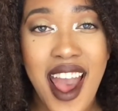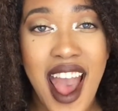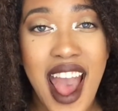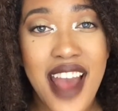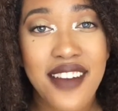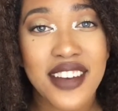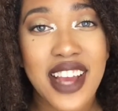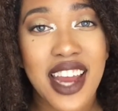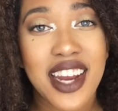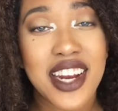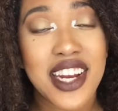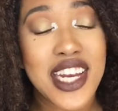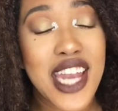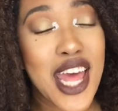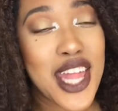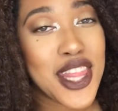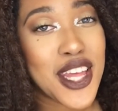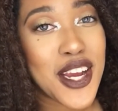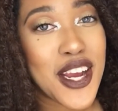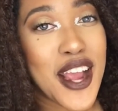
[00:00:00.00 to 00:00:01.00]
I've got
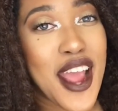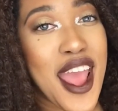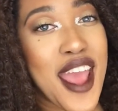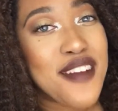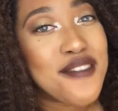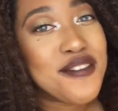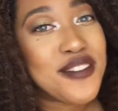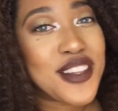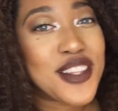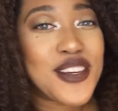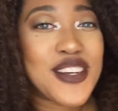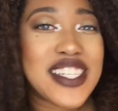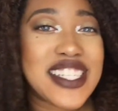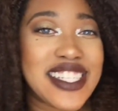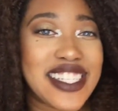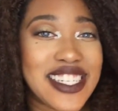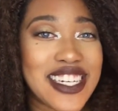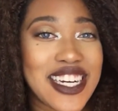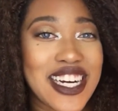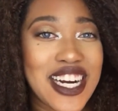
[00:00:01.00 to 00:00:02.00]
another
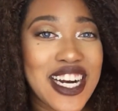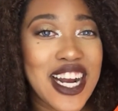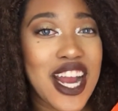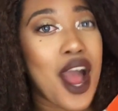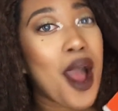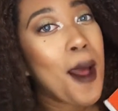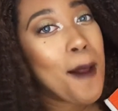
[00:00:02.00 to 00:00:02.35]
influencer